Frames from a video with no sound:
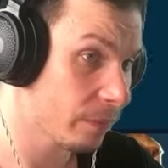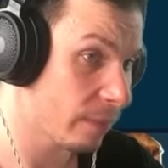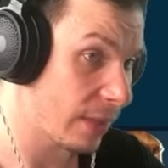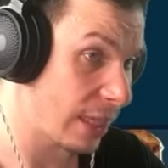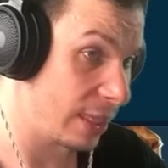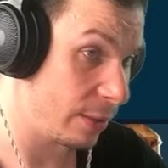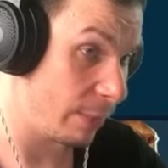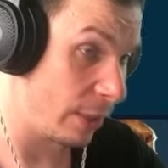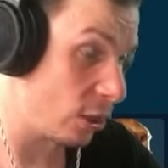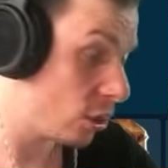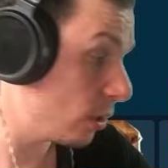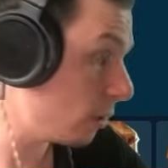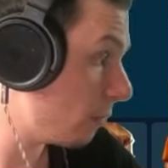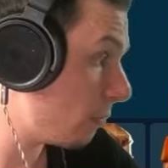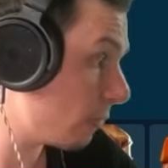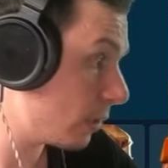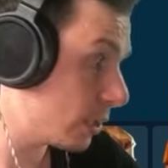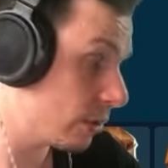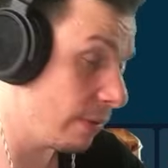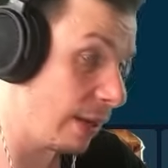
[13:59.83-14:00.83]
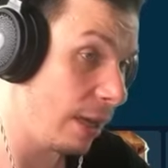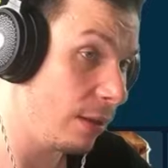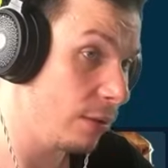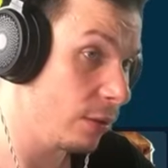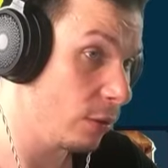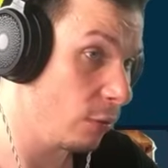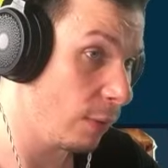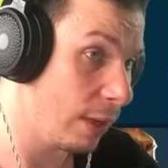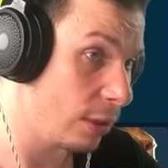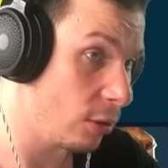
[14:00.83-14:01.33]
Especially in the first round,
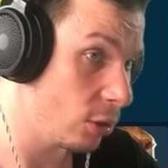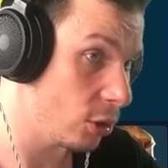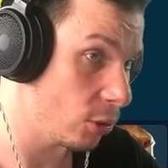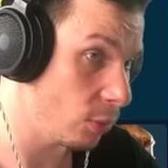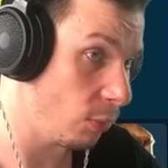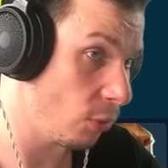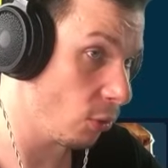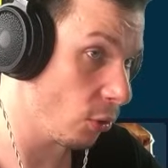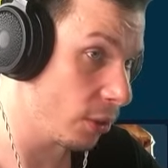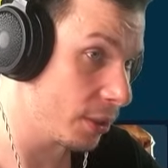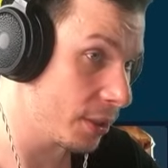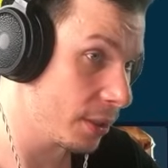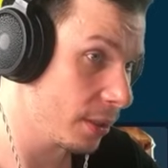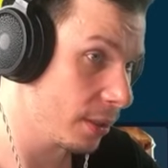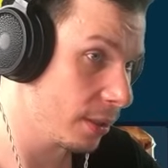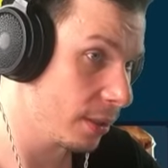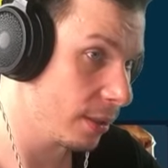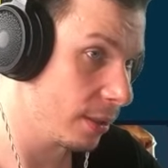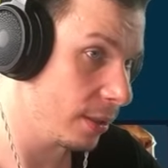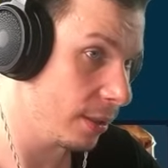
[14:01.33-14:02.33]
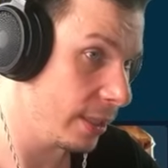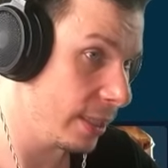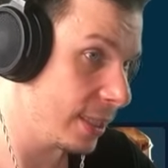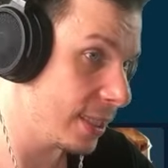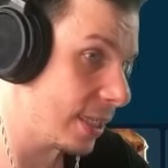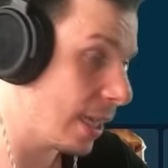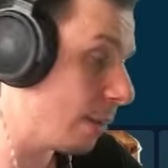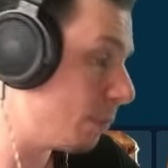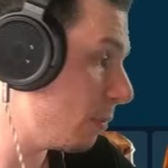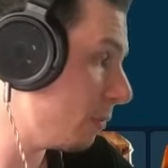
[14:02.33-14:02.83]
you want to support these
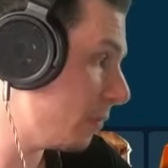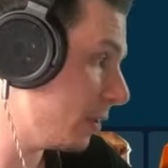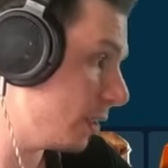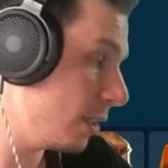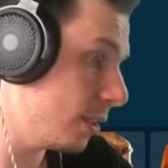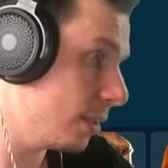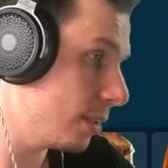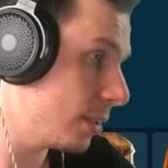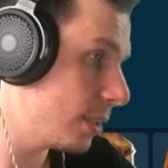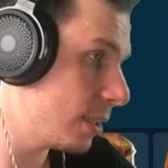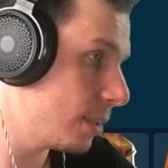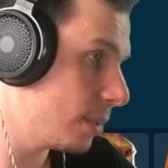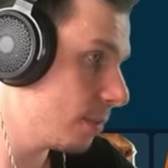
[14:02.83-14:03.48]
type of idiots.